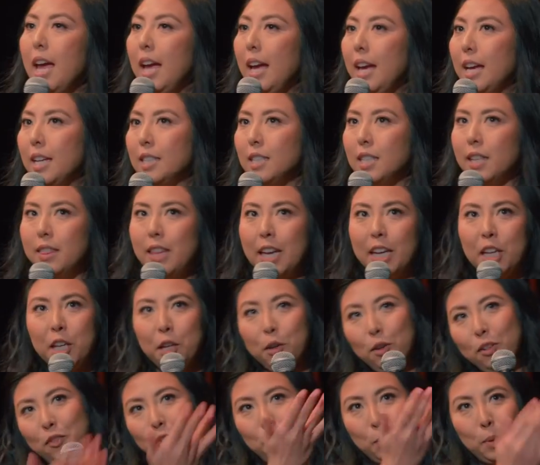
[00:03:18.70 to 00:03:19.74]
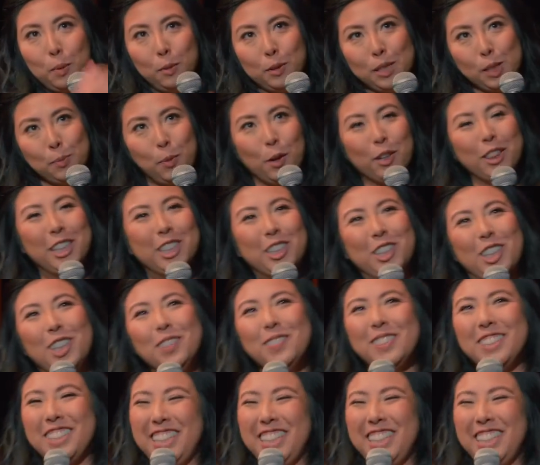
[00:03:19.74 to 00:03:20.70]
And thank you if you will support the troops.